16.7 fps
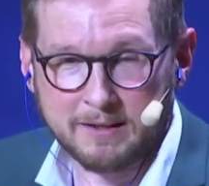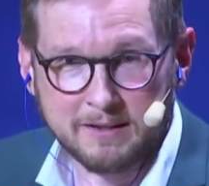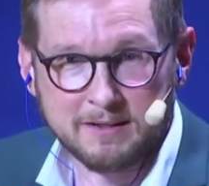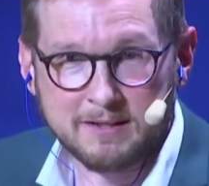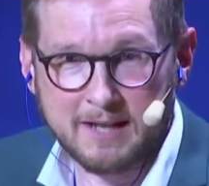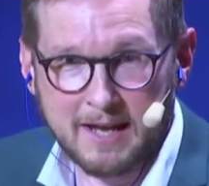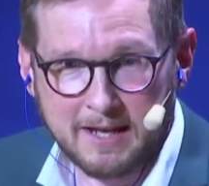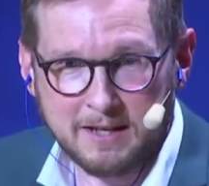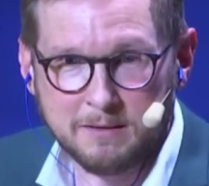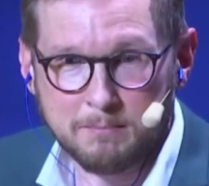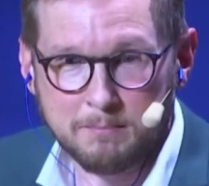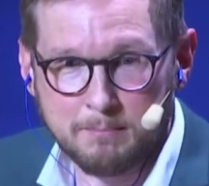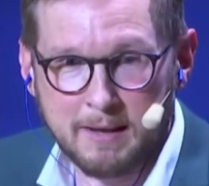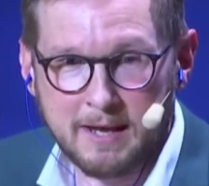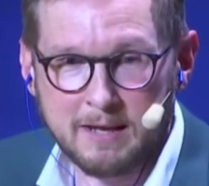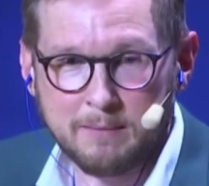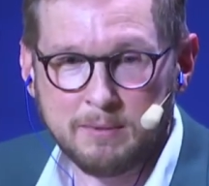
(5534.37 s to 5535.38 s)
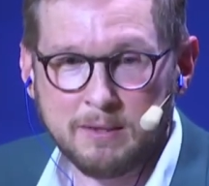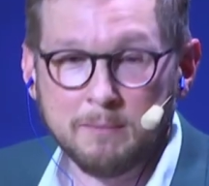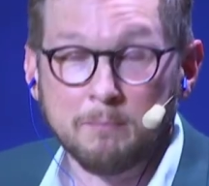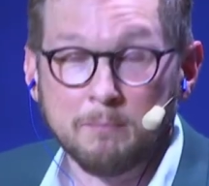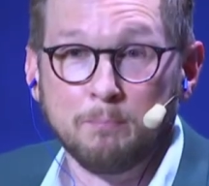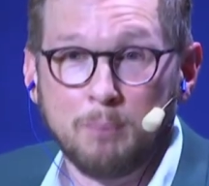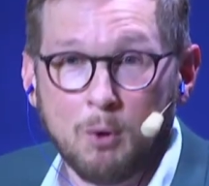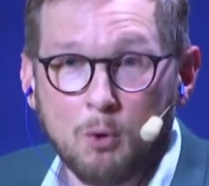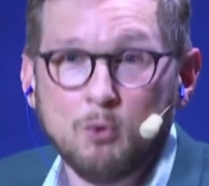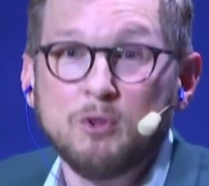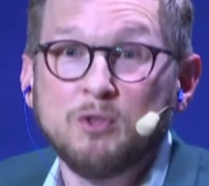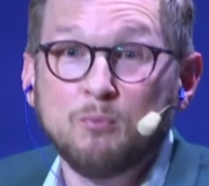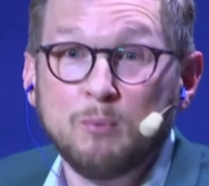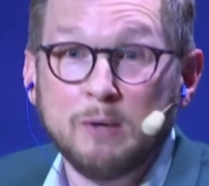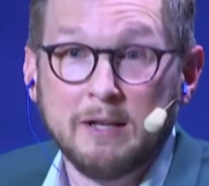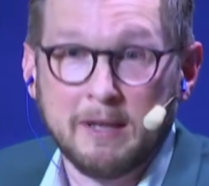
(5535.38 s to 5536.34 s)
But in the end, maybe
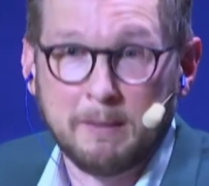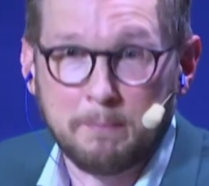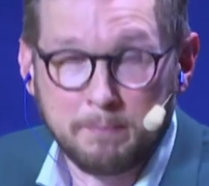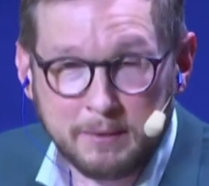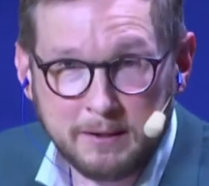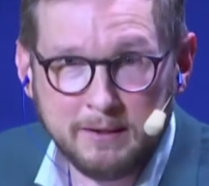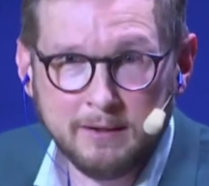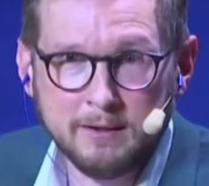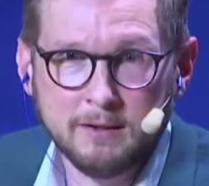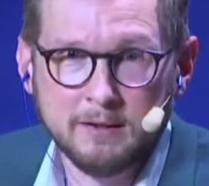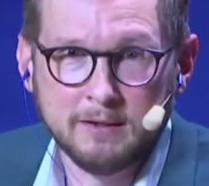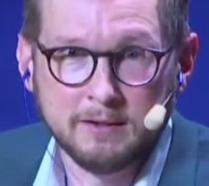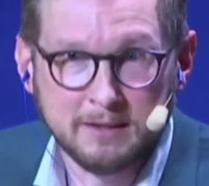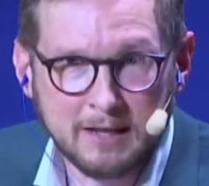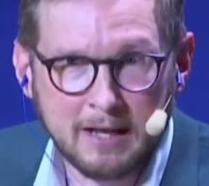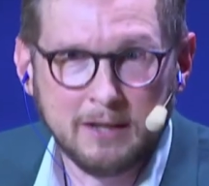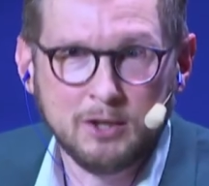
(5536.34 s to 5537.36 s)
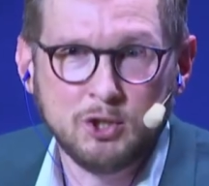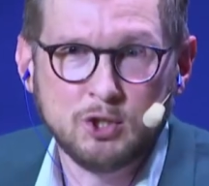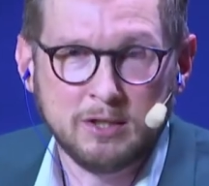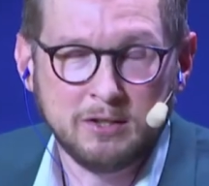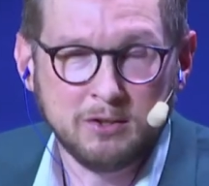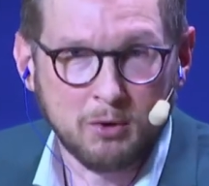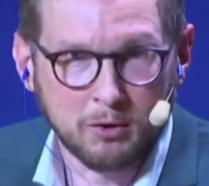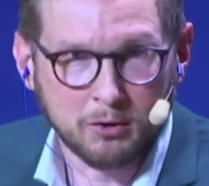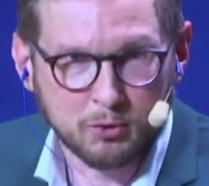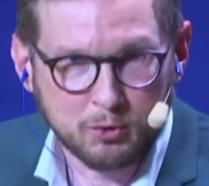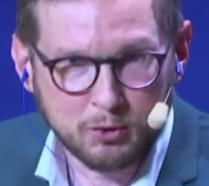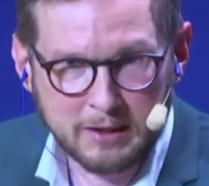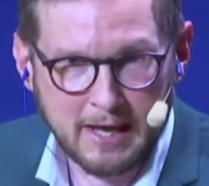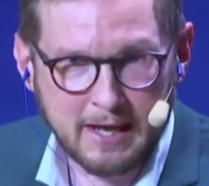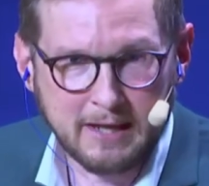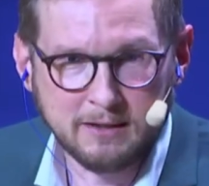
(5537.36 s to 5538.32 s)
both will appear intelligent or
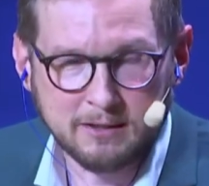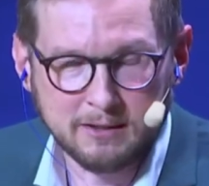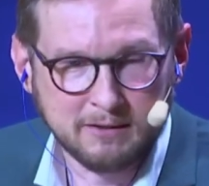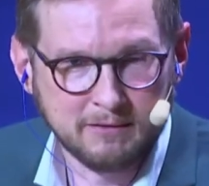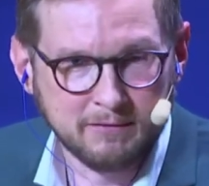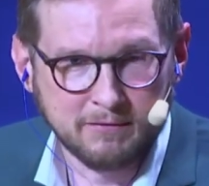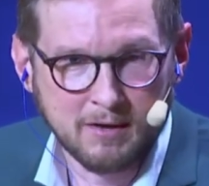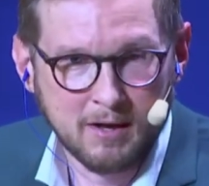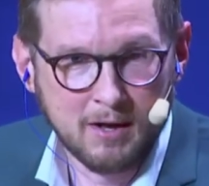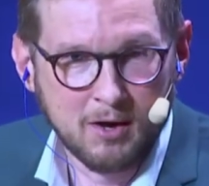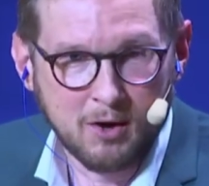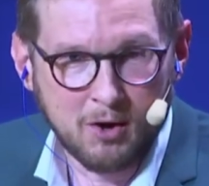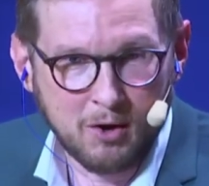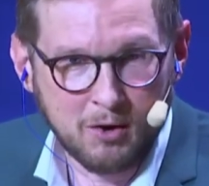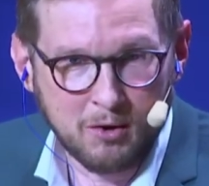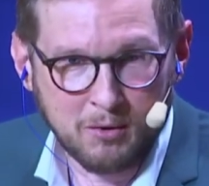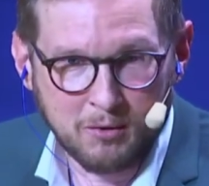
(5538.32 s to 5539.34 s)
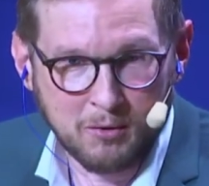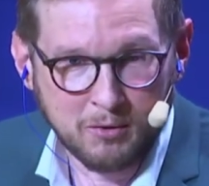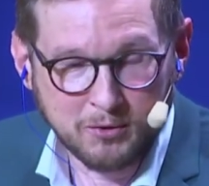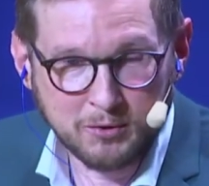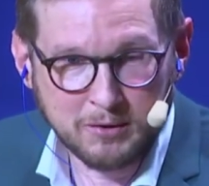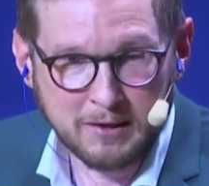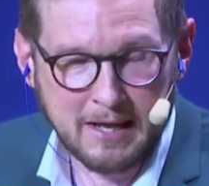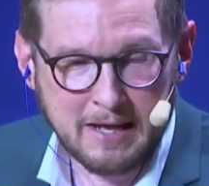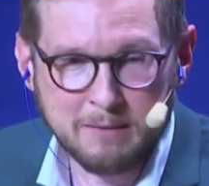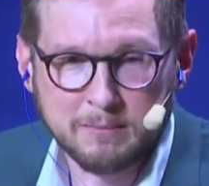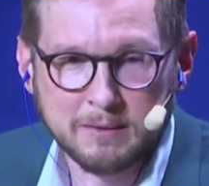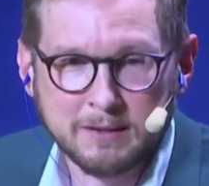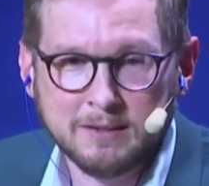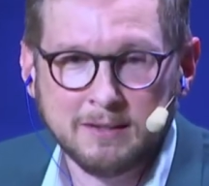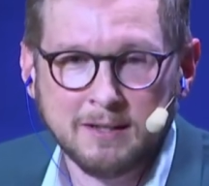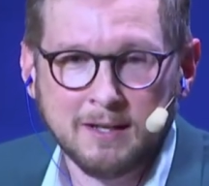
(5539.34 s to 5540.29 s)
creative or you
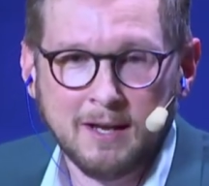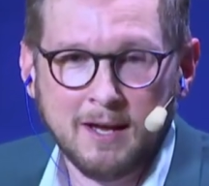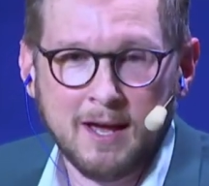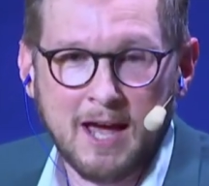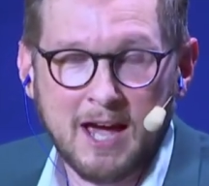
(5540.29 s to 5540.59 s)
name it,